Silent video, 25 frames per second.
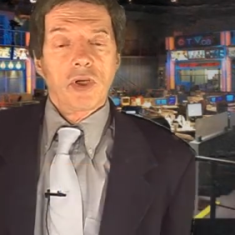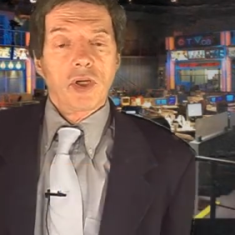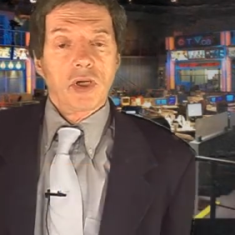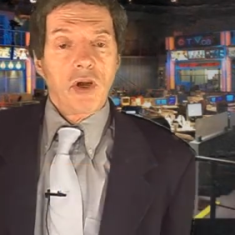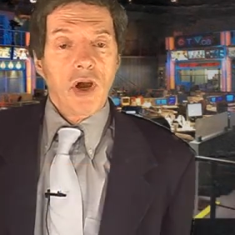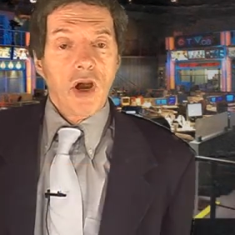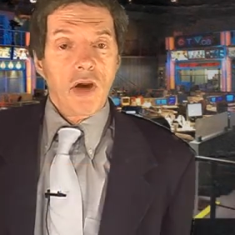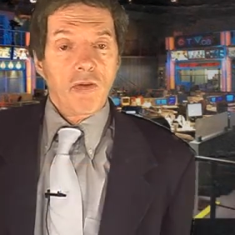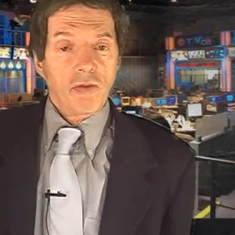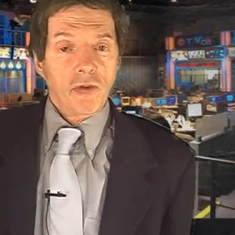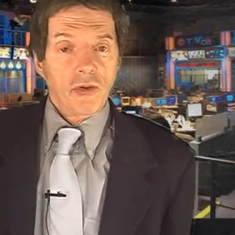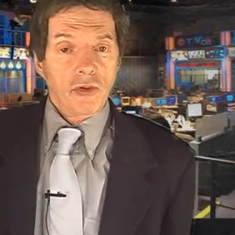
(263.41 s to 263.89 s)

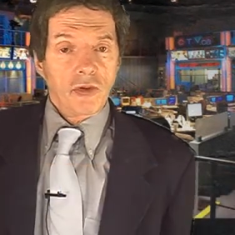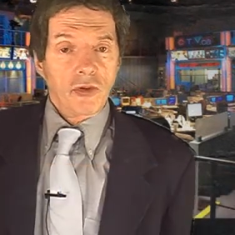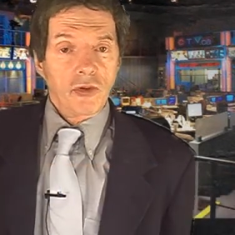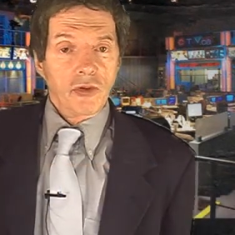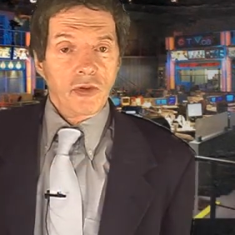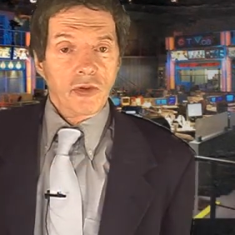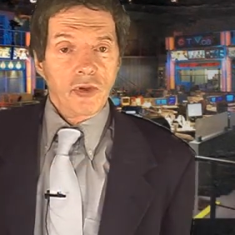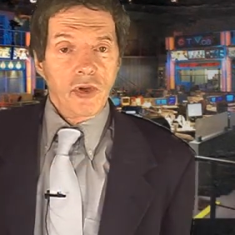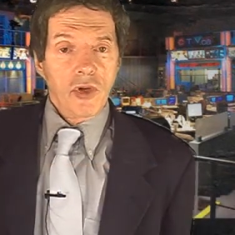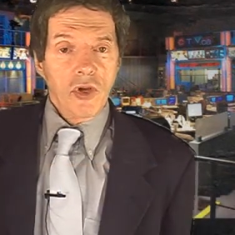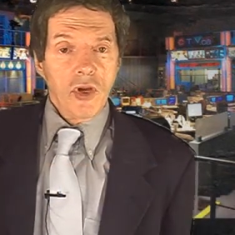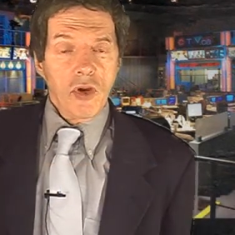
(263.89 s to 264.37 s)

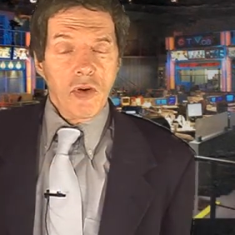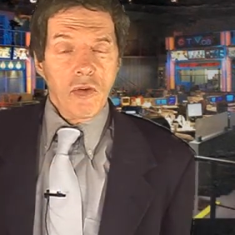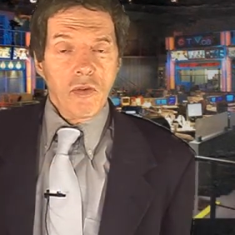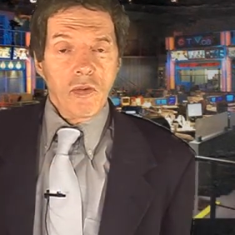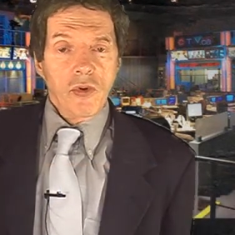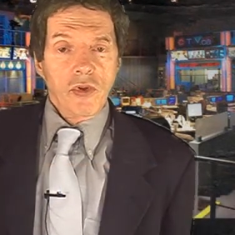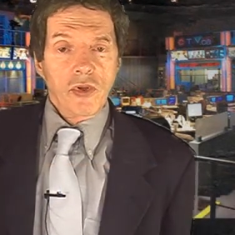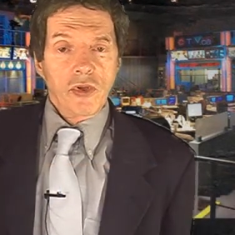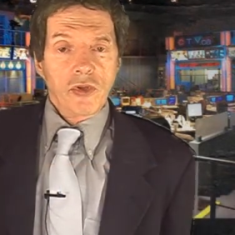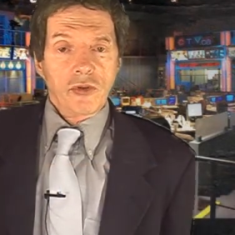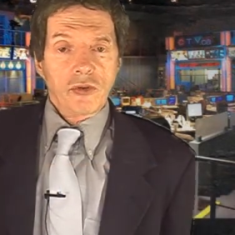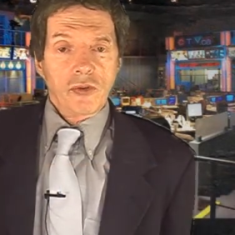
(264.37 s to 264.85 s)
conferences
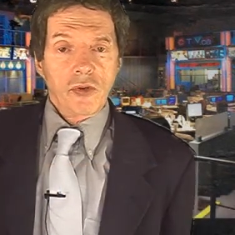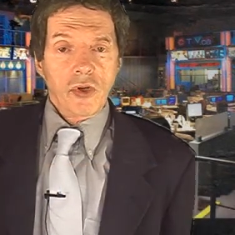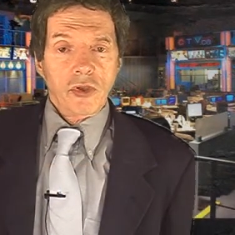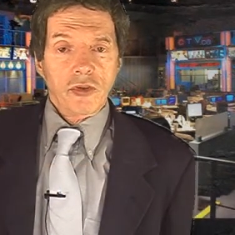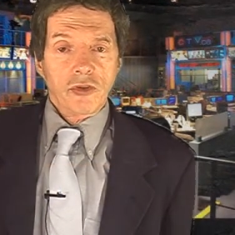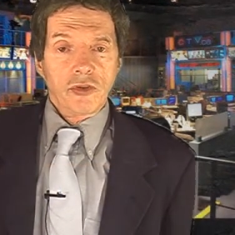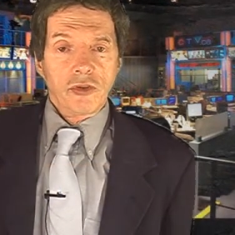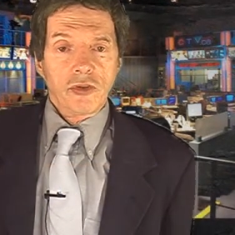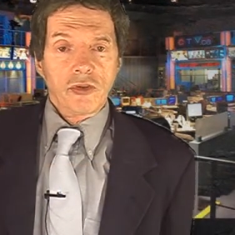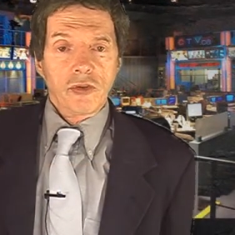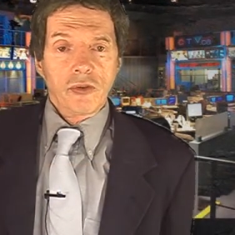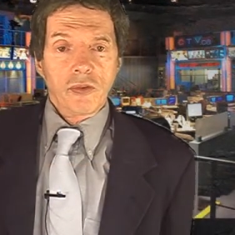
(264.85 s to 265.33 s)
with
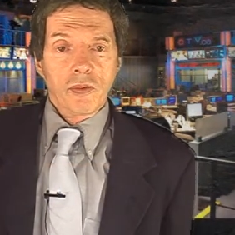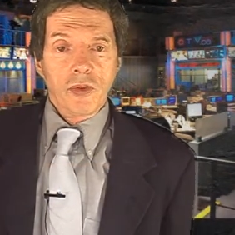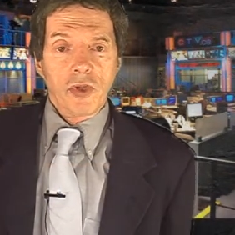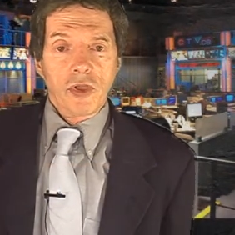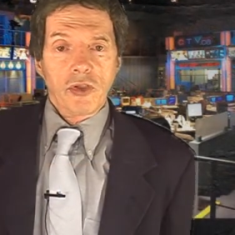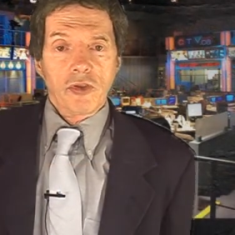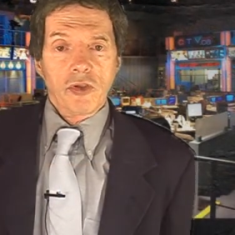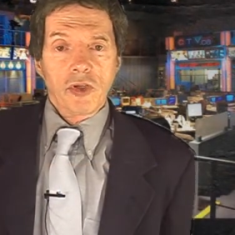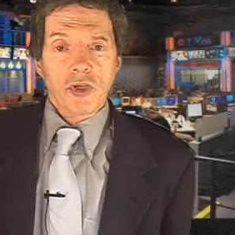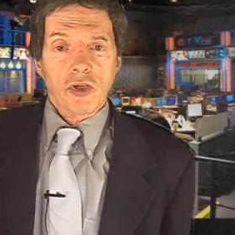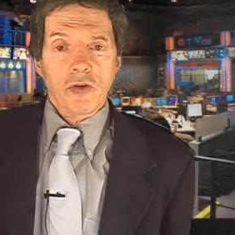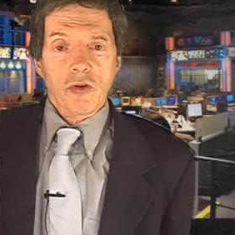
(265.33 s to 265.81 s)
instructions to
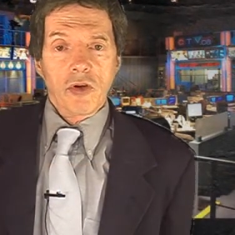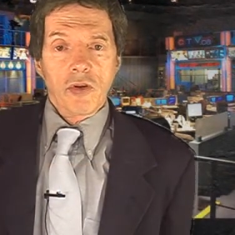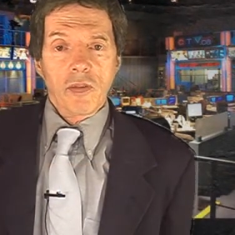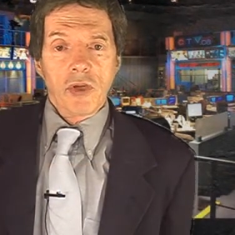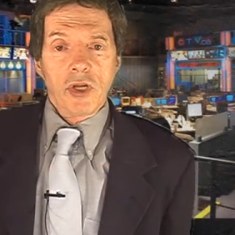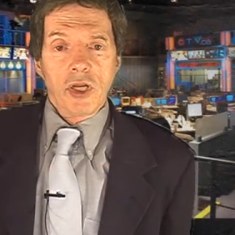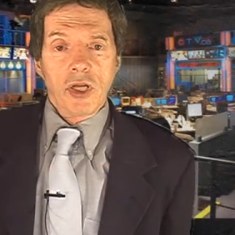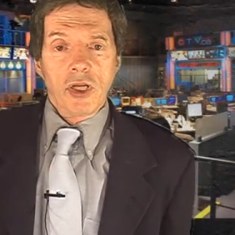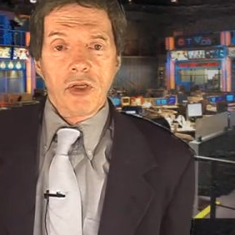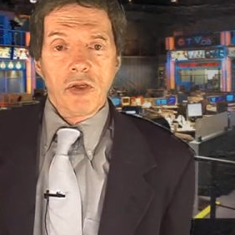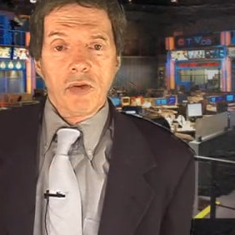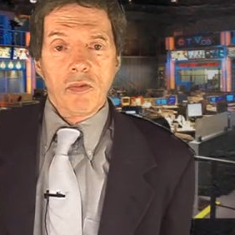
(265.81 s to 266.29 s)
reach an
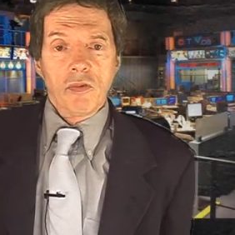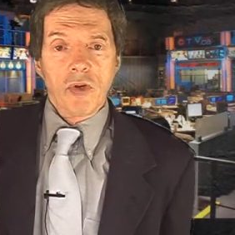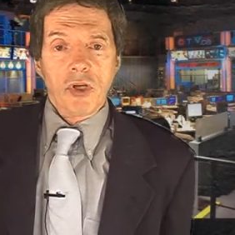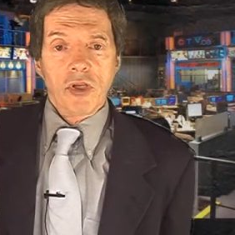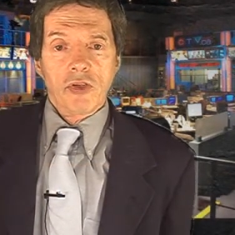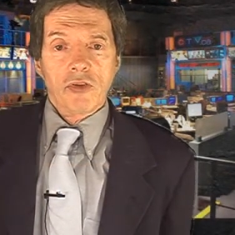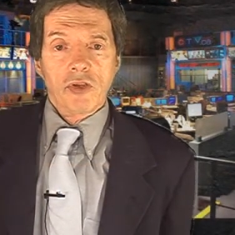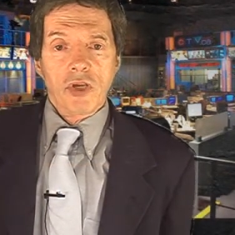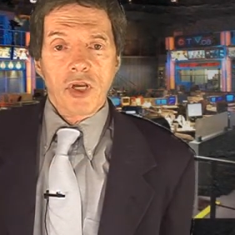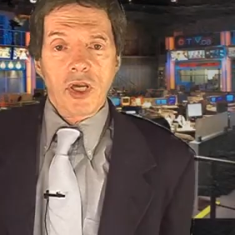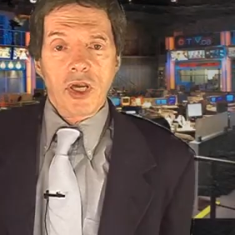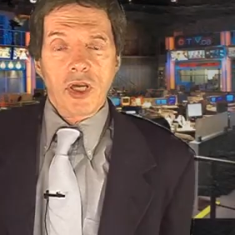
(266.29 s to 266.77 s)
agreement in the
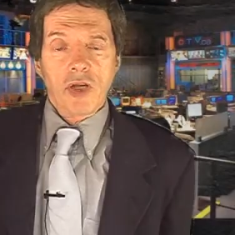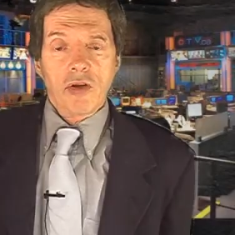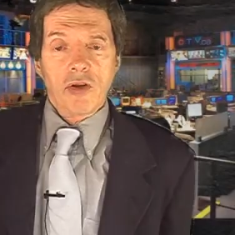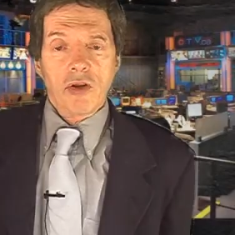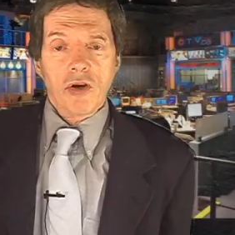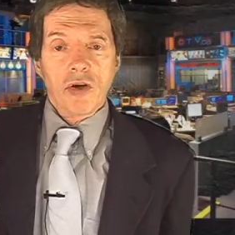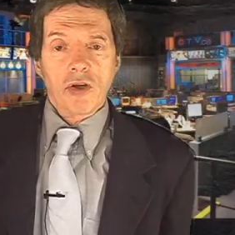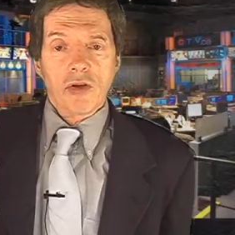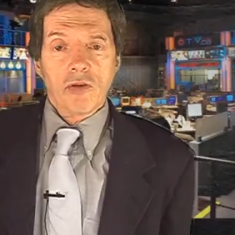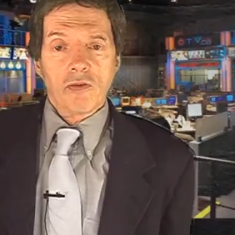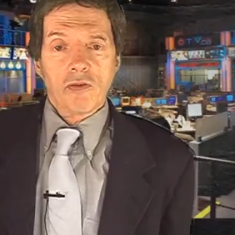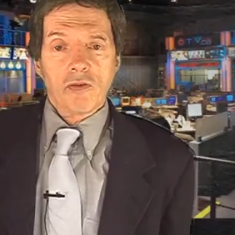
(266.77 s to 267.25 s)
weeks ahead on a